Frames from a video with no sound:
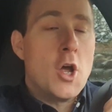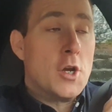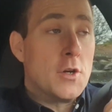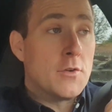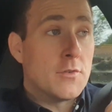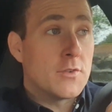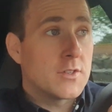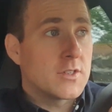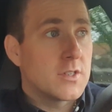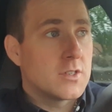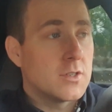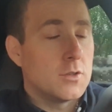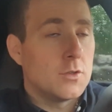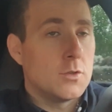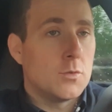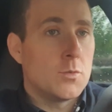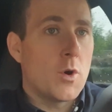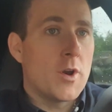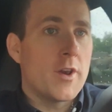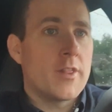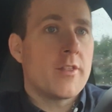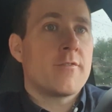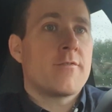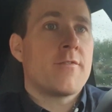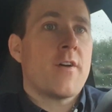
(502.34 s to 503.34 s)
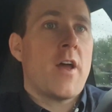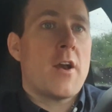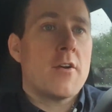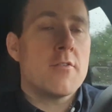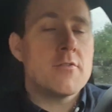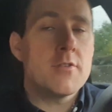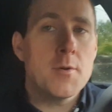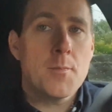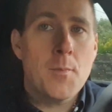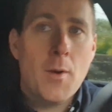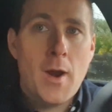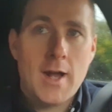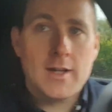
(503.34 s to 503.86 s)
over to one of the
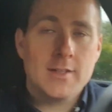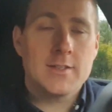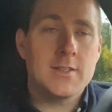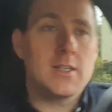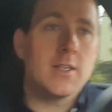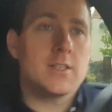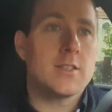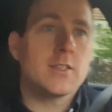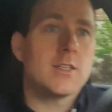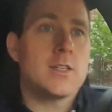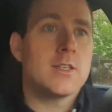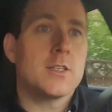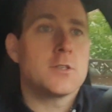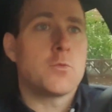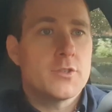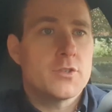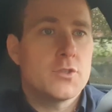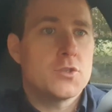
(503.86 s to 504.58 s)
veterinary practices,